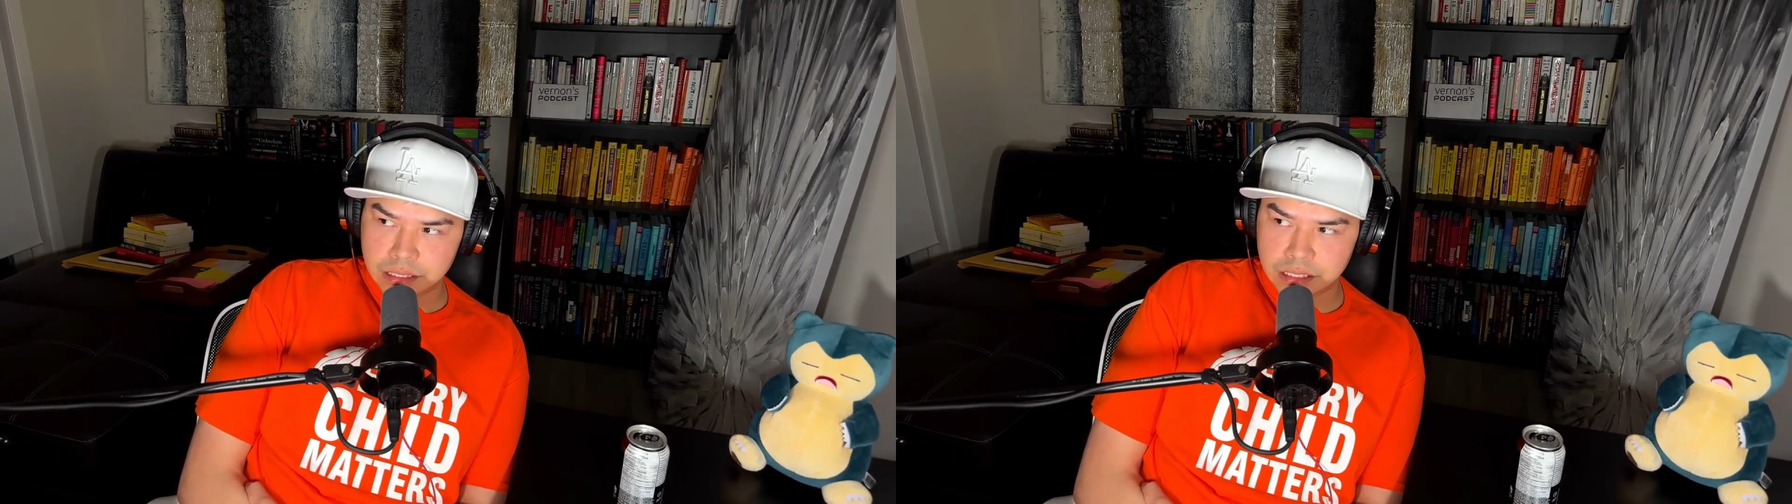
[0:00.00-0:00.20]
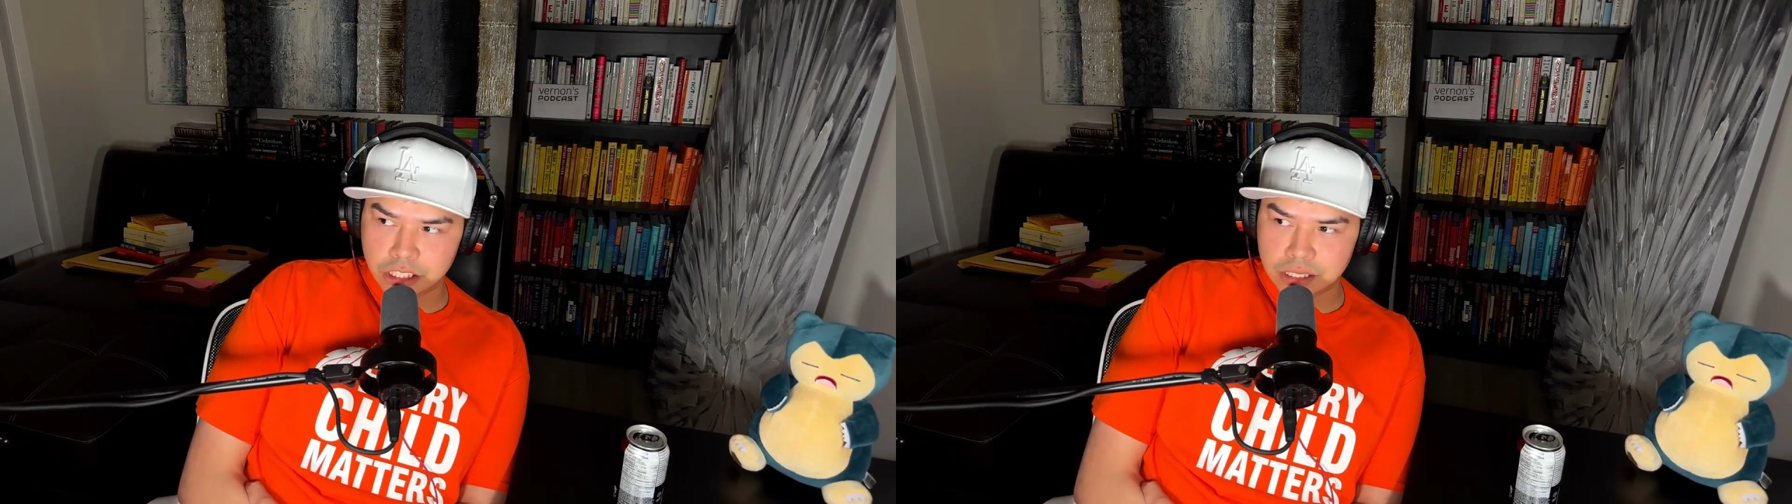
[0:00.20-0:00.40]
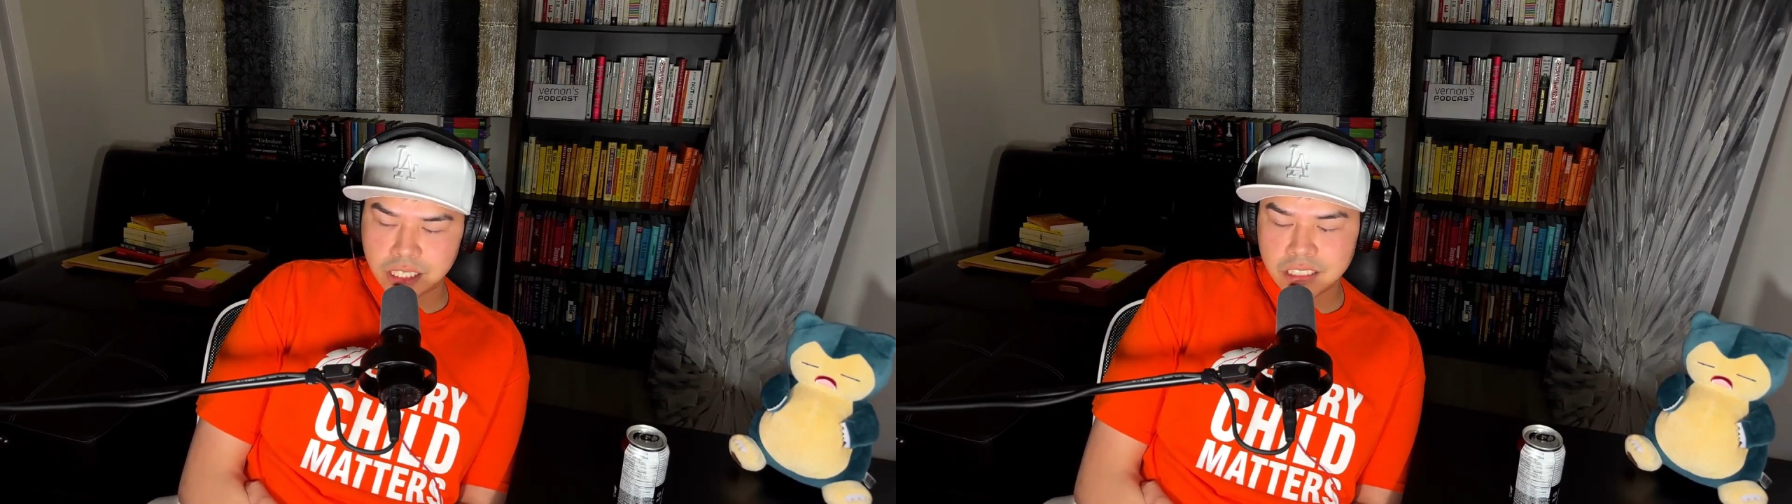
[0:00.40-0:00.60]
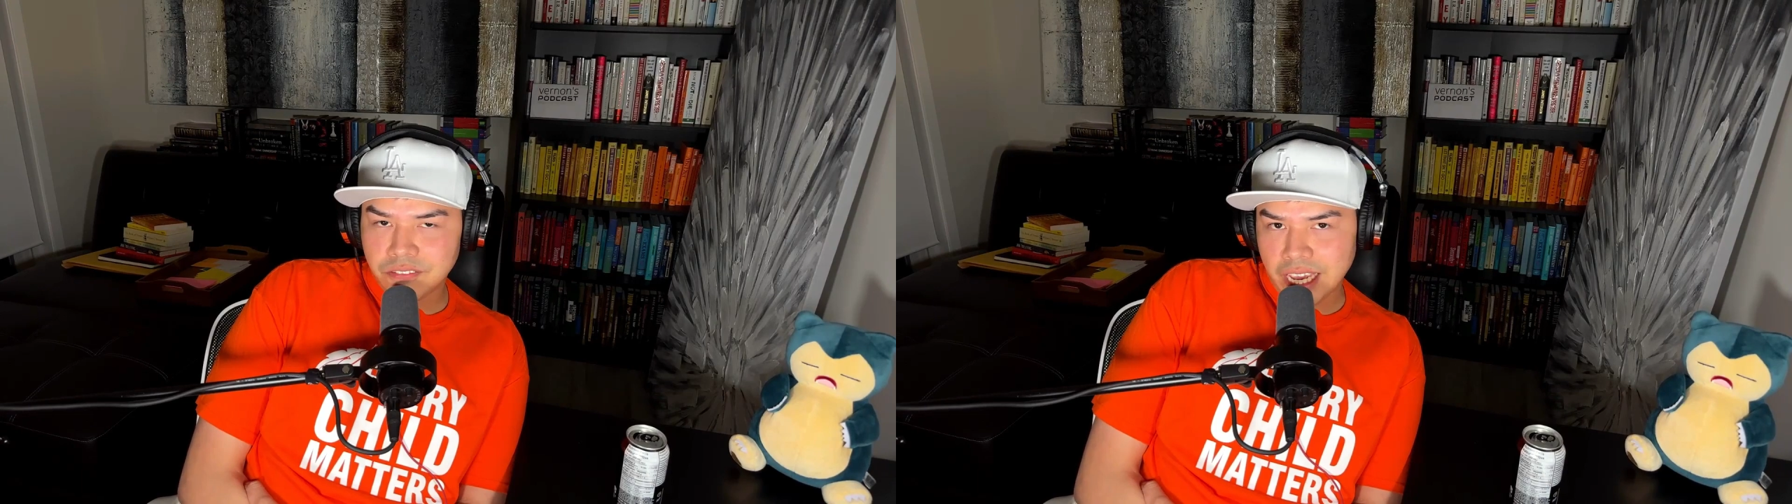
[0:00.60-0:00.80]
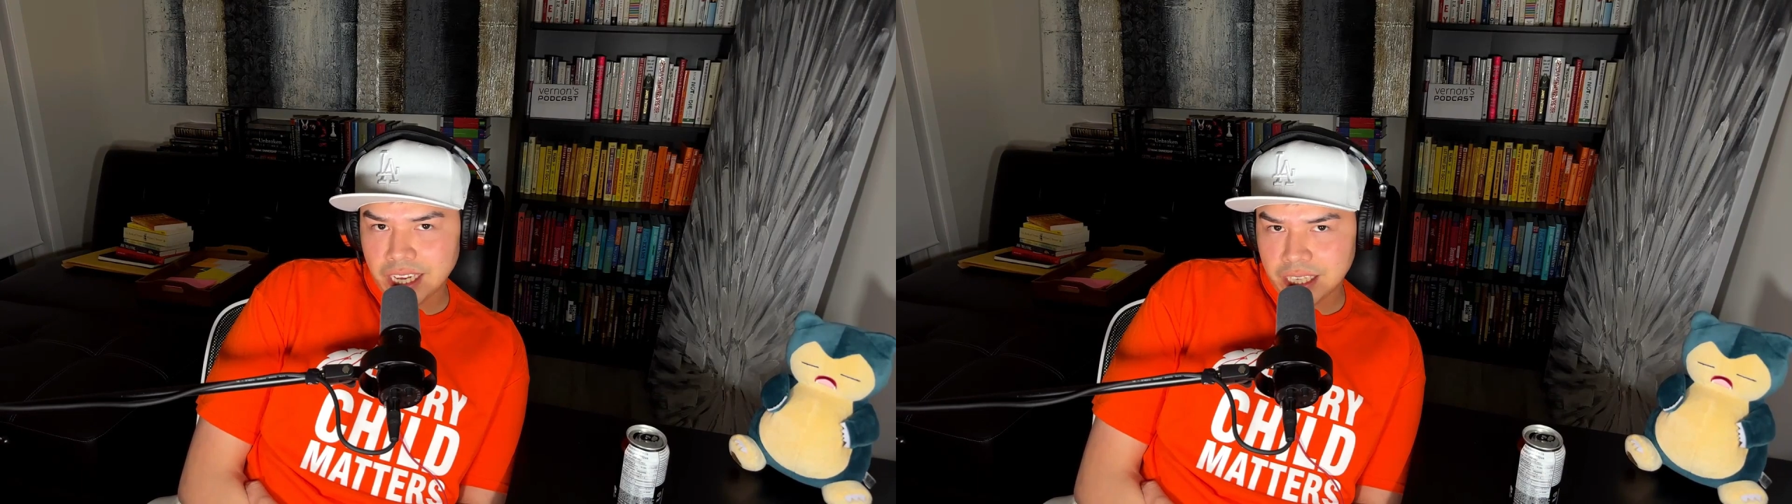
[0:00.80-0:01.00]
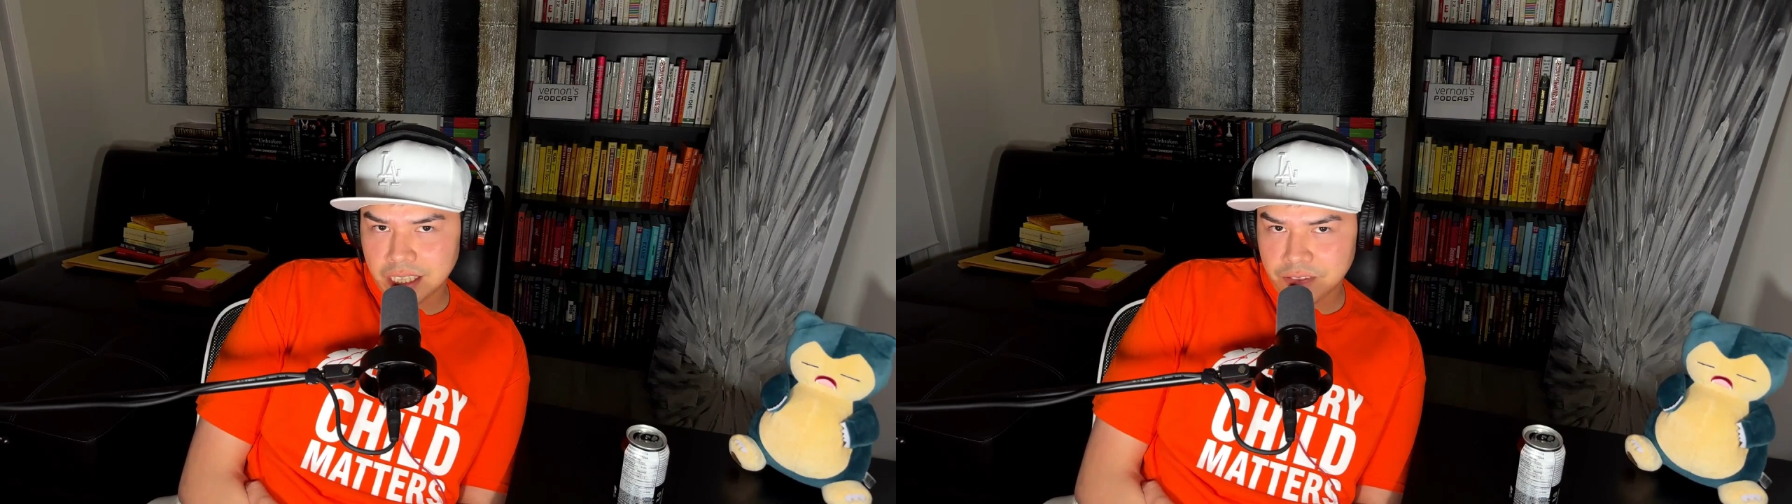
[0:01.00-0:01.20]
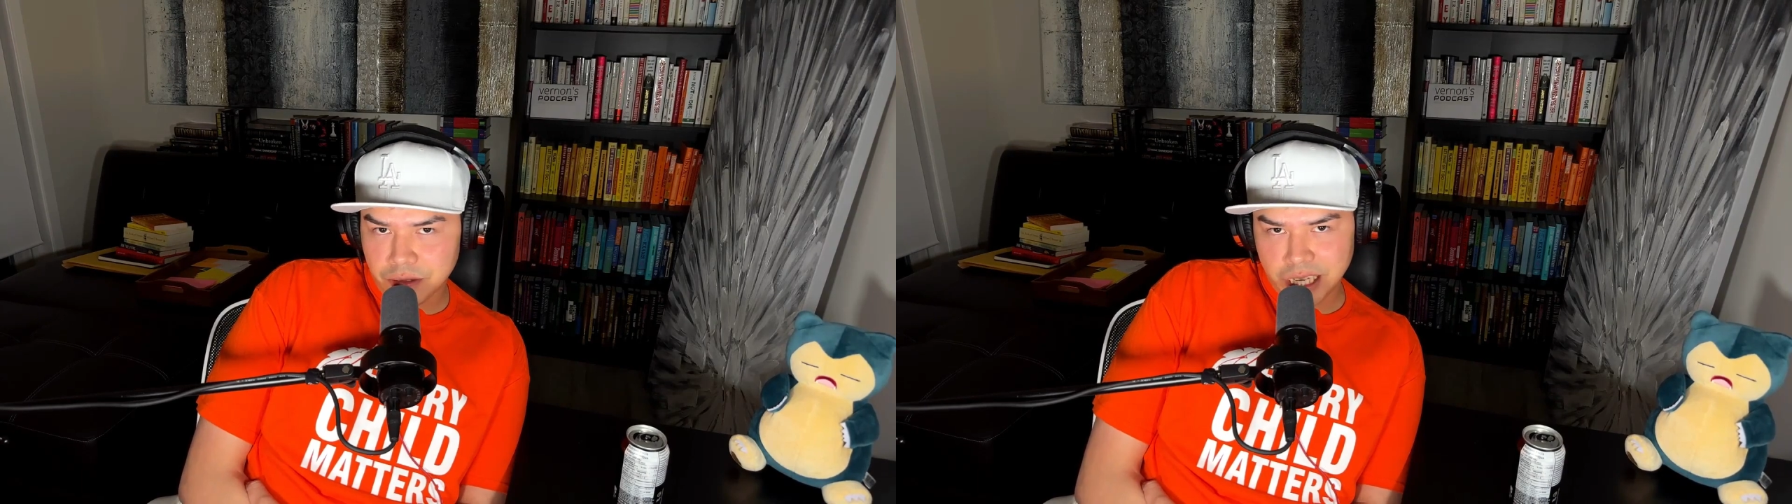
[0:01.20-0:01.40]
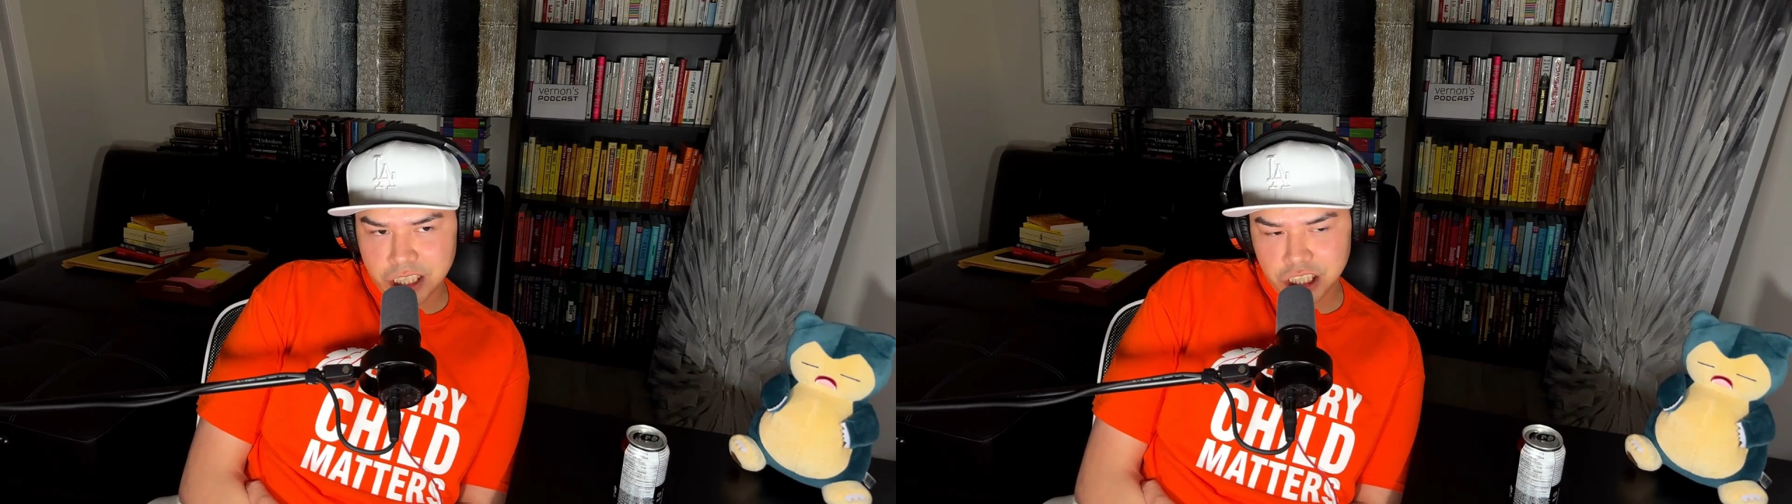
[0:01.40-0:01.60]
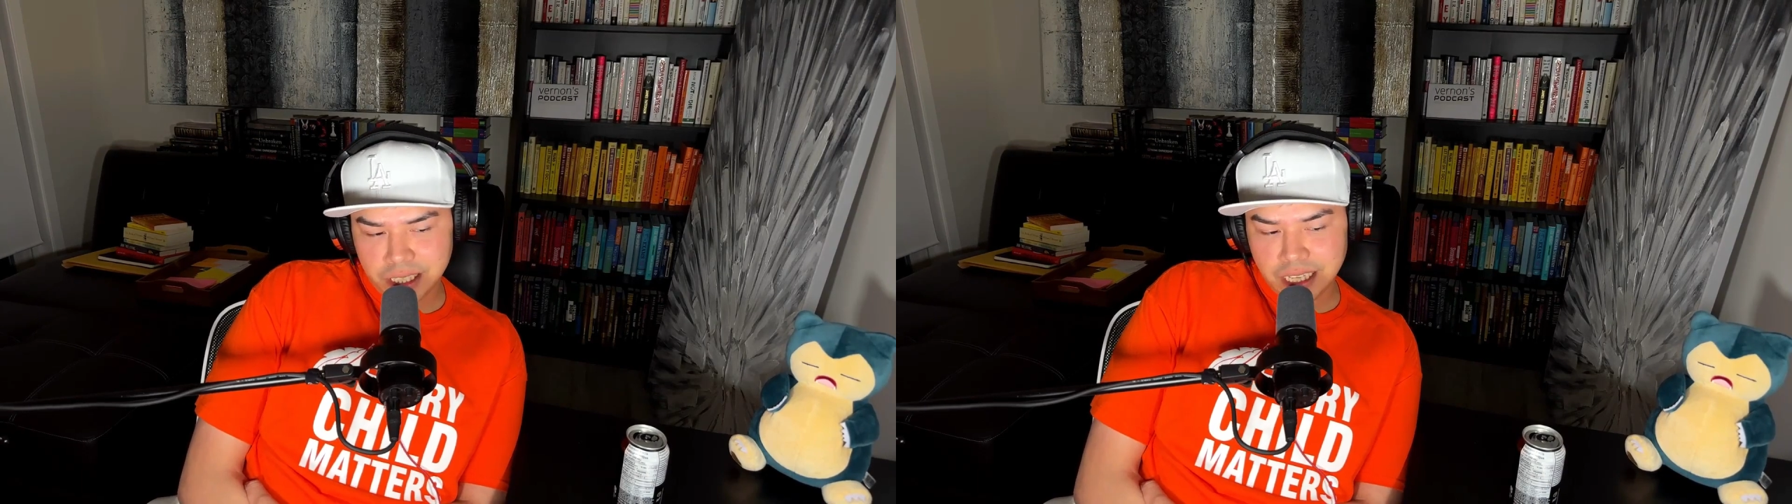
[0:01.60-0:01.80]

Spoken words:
just conveying information,